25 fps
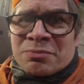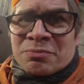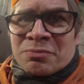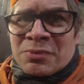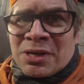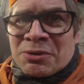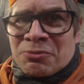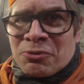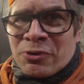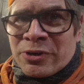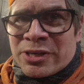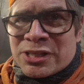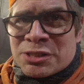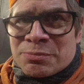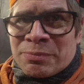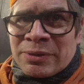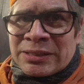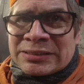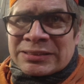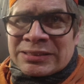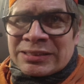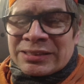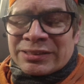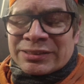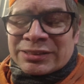my forest
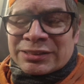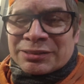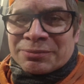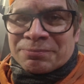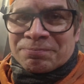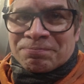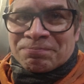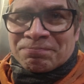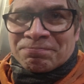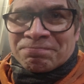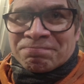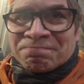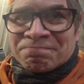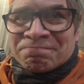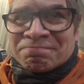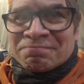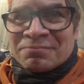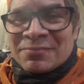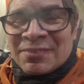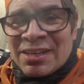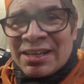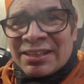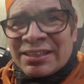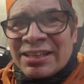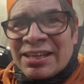machines.
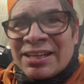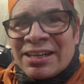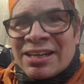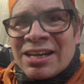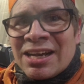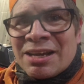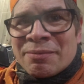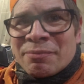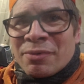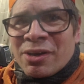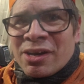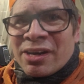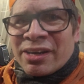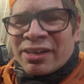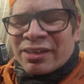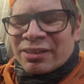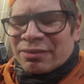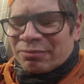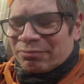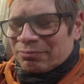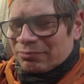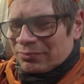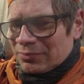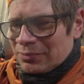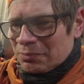And then I'm like,
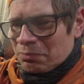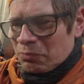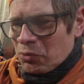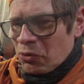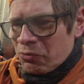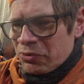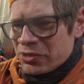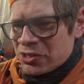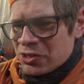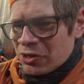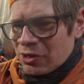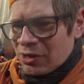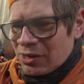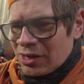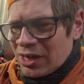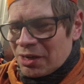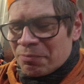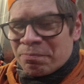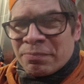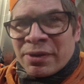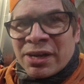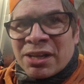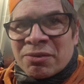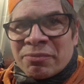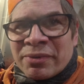professional
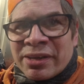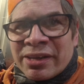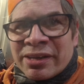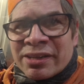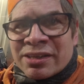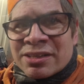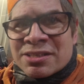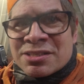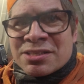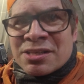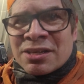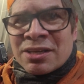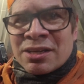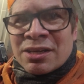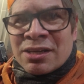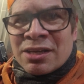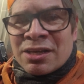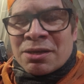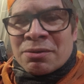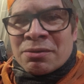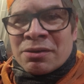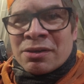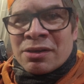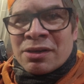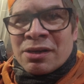company makes
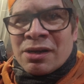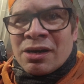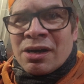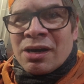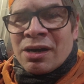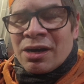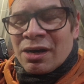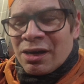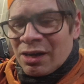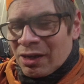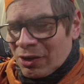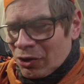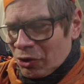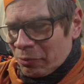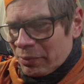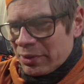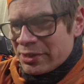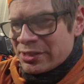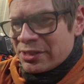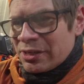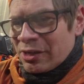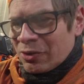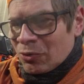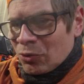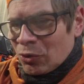uh,
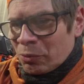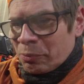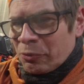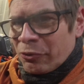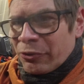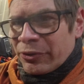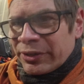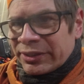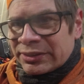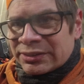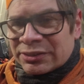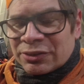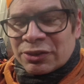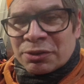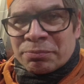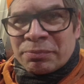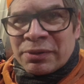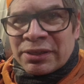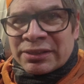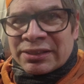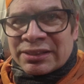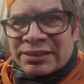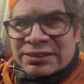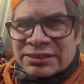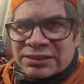commercial cooperation,
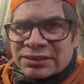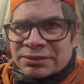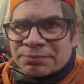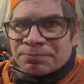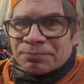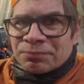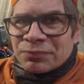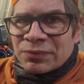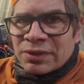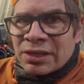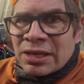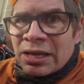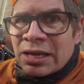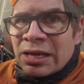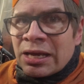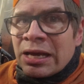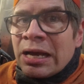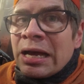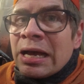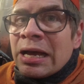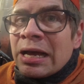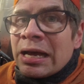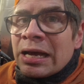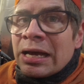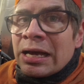but it's
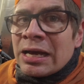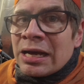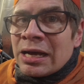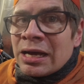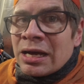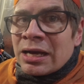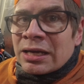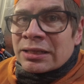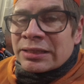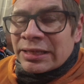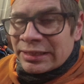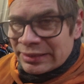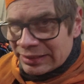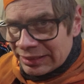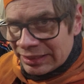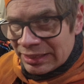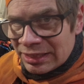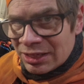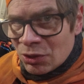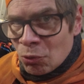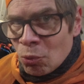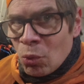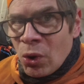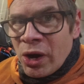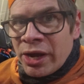the
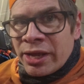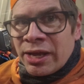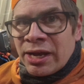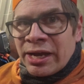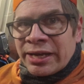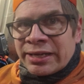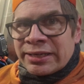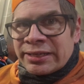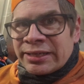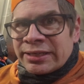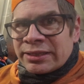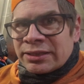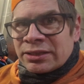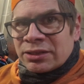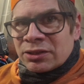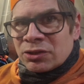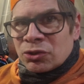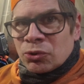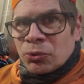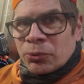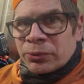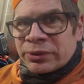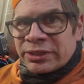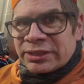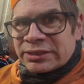thing why I did
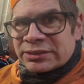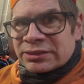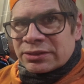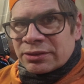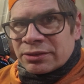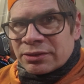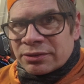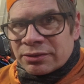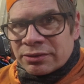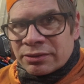do this